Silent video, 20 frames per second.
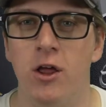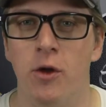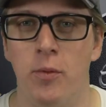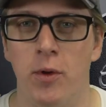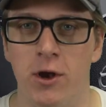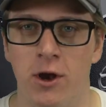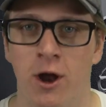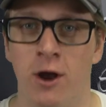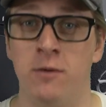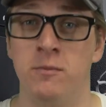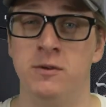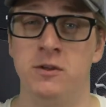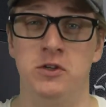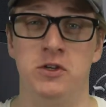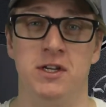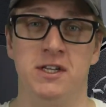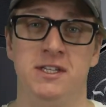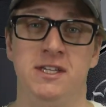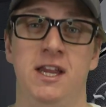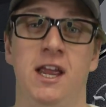up in arms
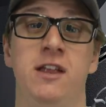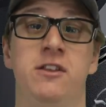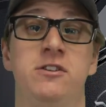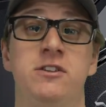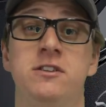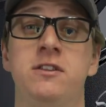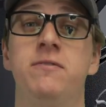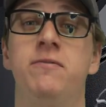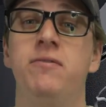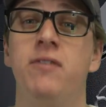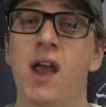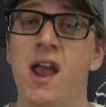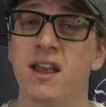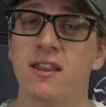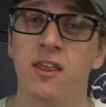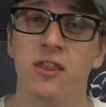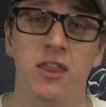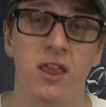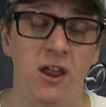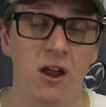just yet. Just the
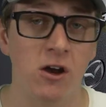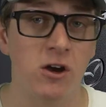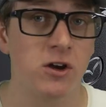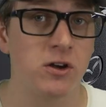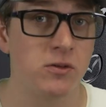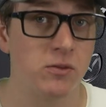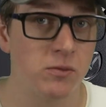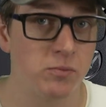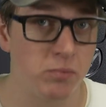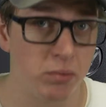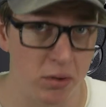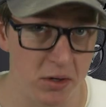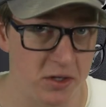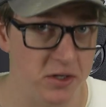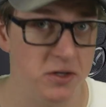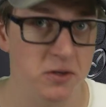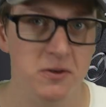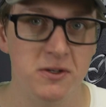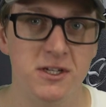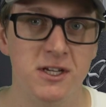fact that they are
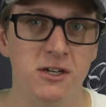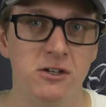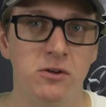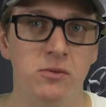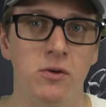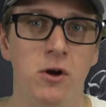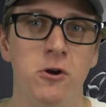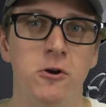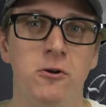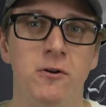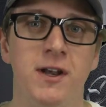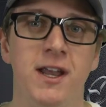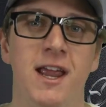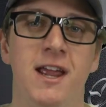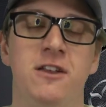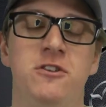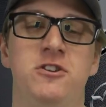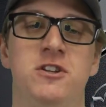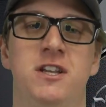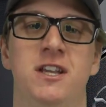producing a rotary
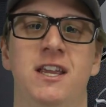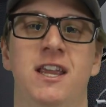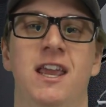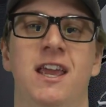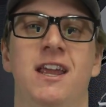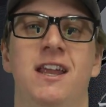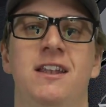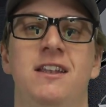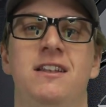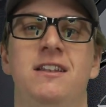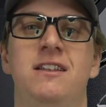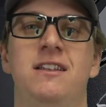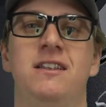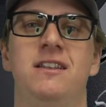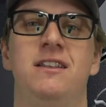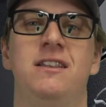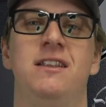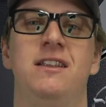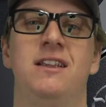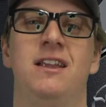engine again
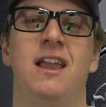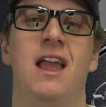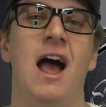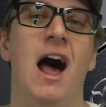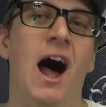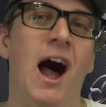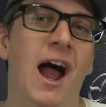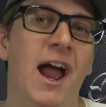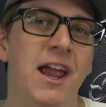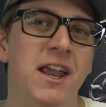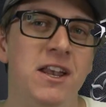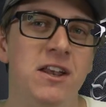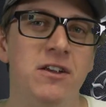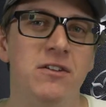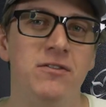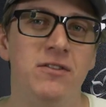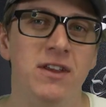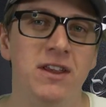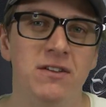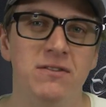kind
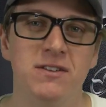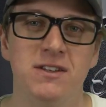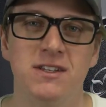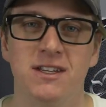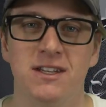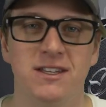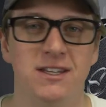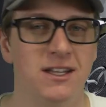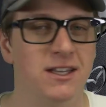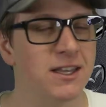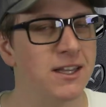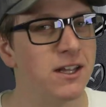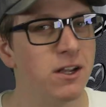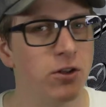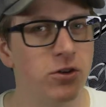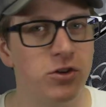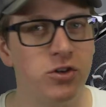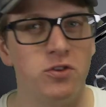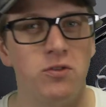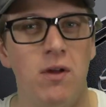of gives us a
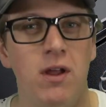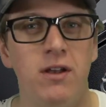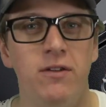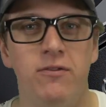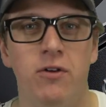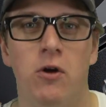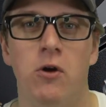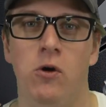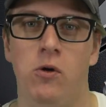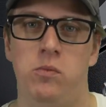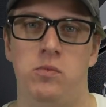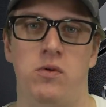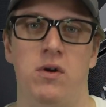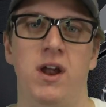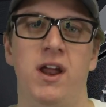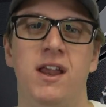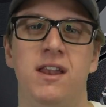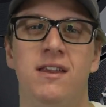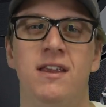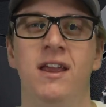little shred of hope,
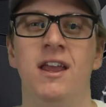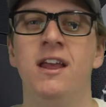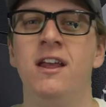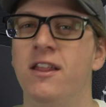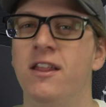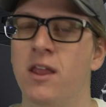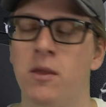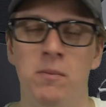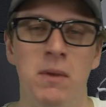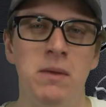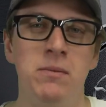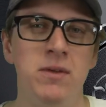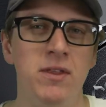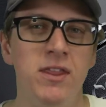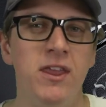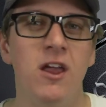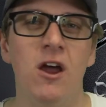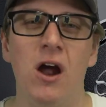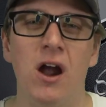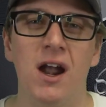right? That maybe
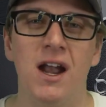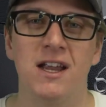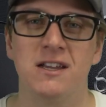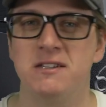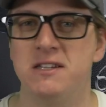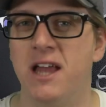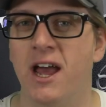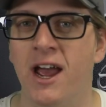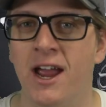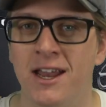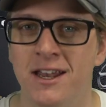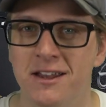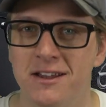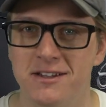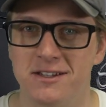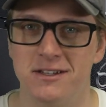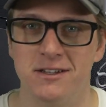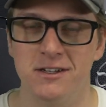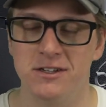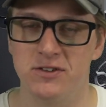the RX-9
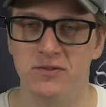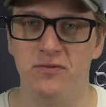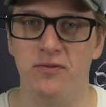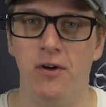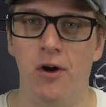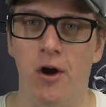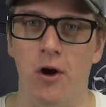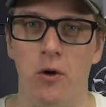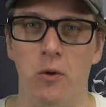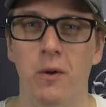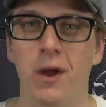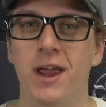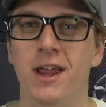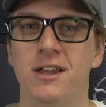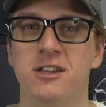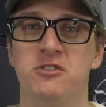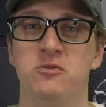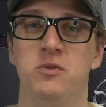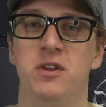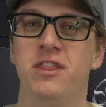isn't as far away
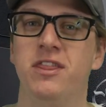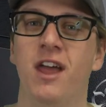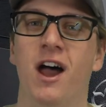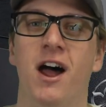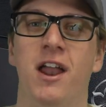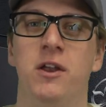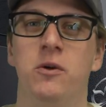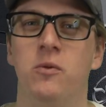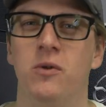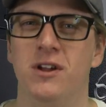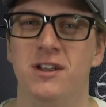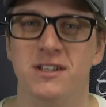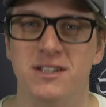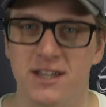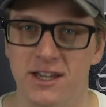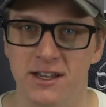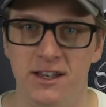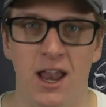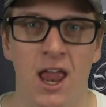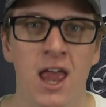as we thought it was,
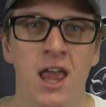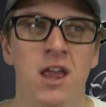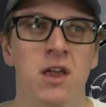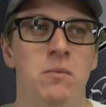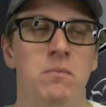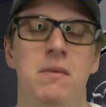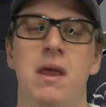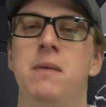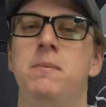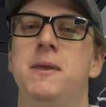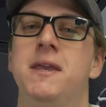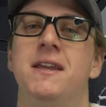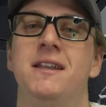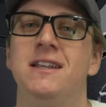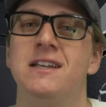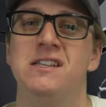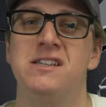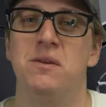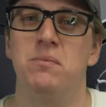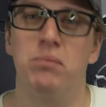and maybe it
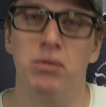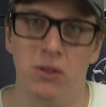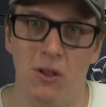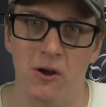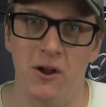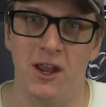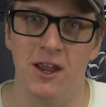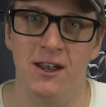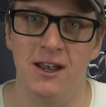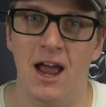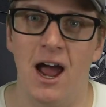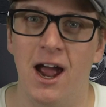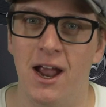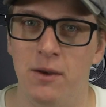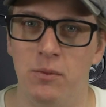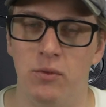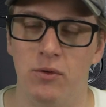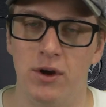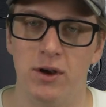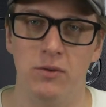is a plug-in
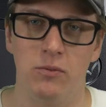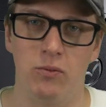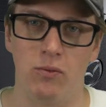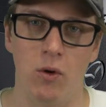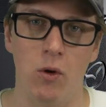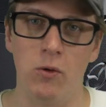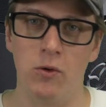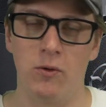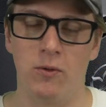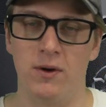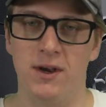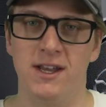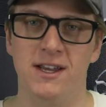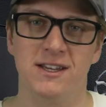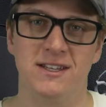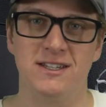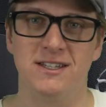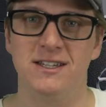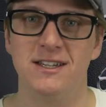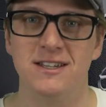hybrid rotary
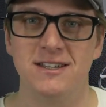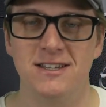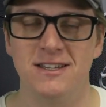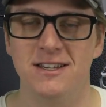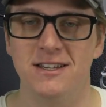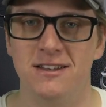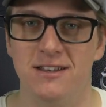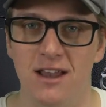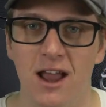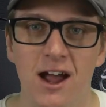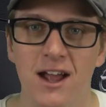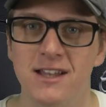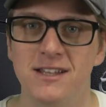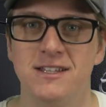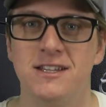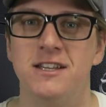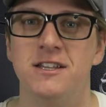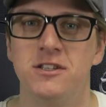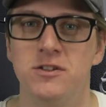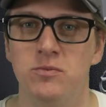assisted
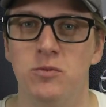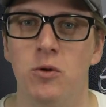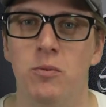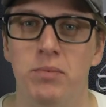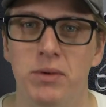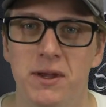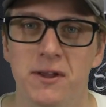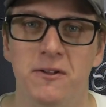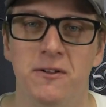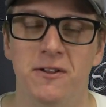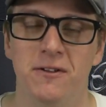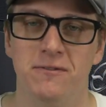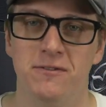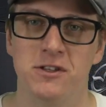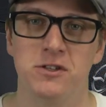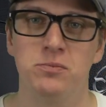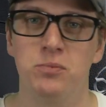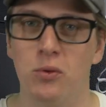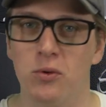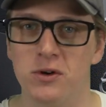nonsense mobile of a
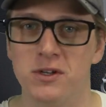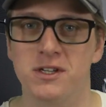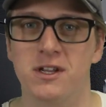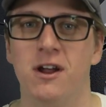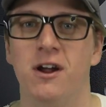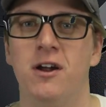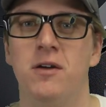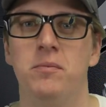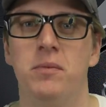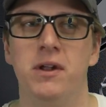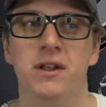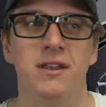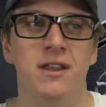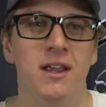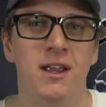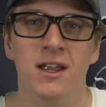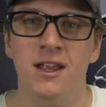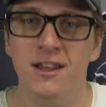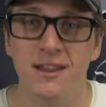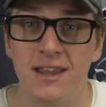sports car, but
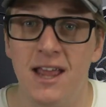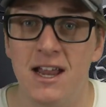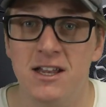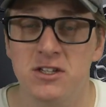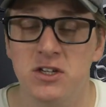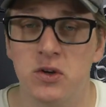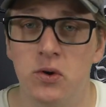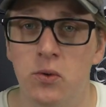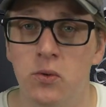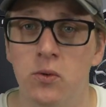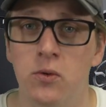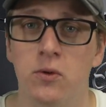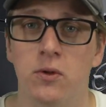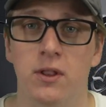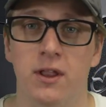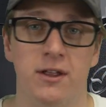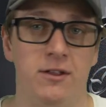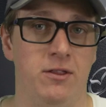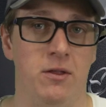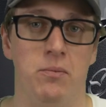that's
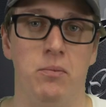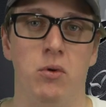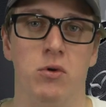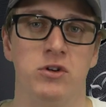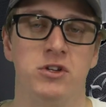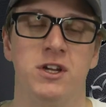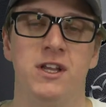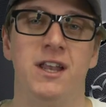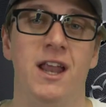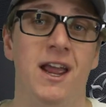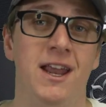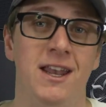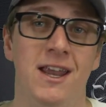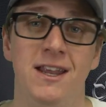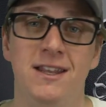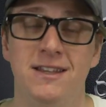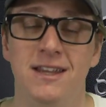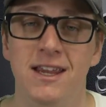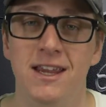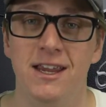cool, like the Porsche
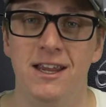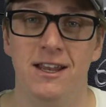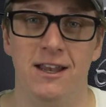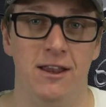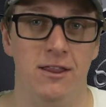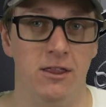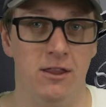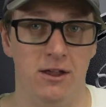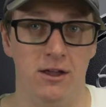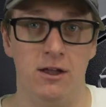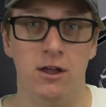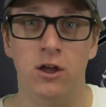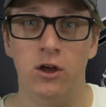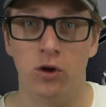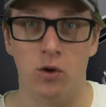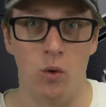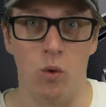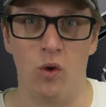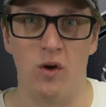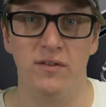918 and the
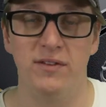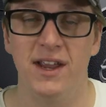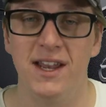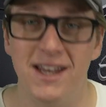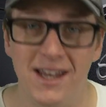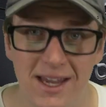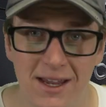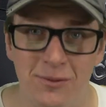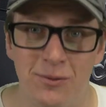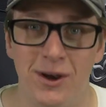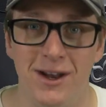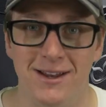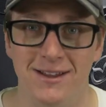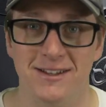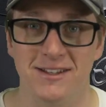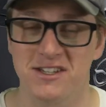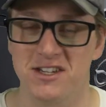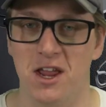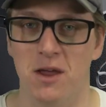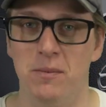Corvette E-Ray
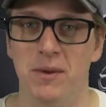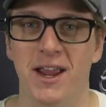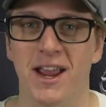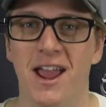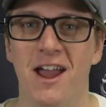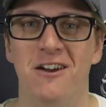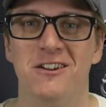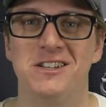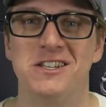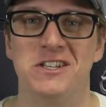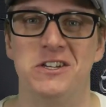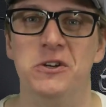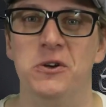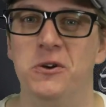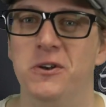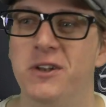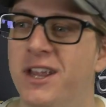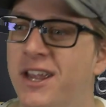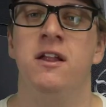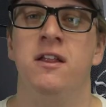that's coming out
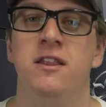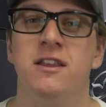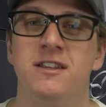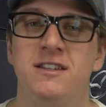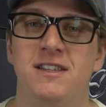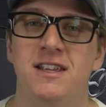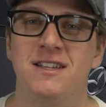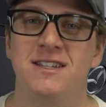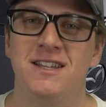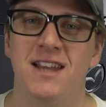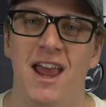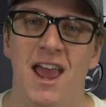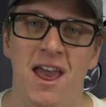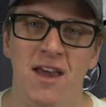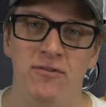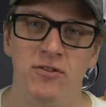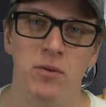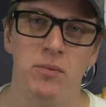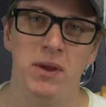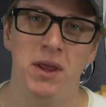soon. This doesn't
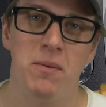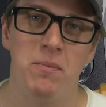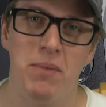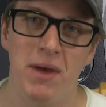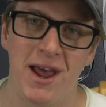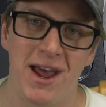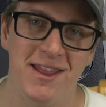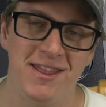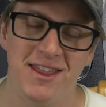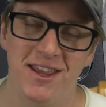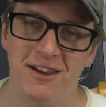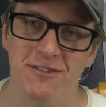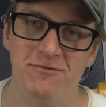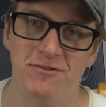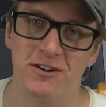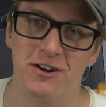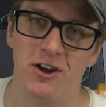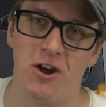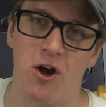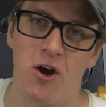have to be a bad thing
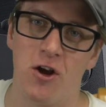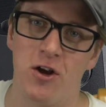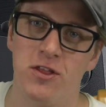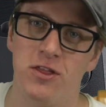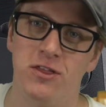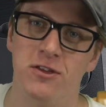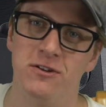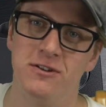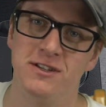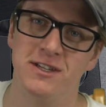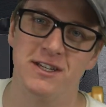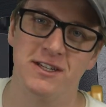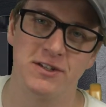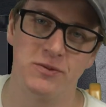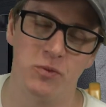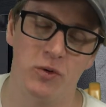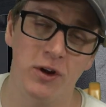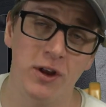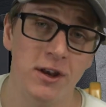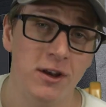for car enthusiasts,
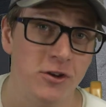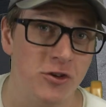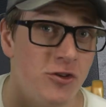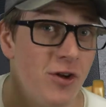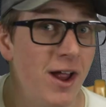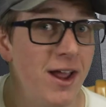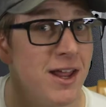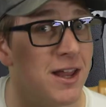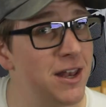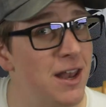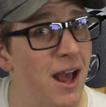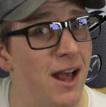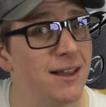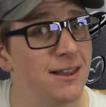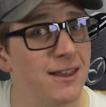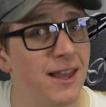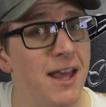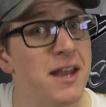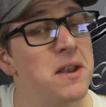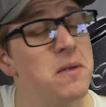and we're gonna try and
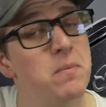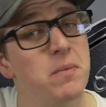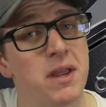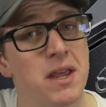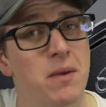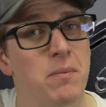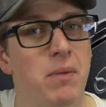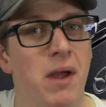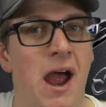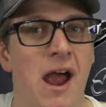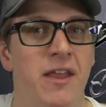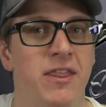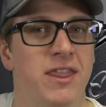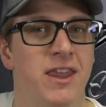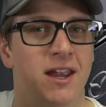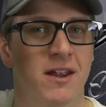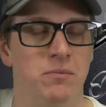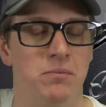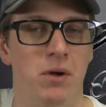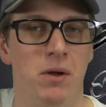not let it be a bad
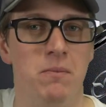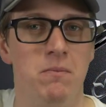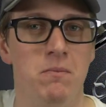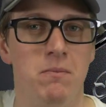thing, but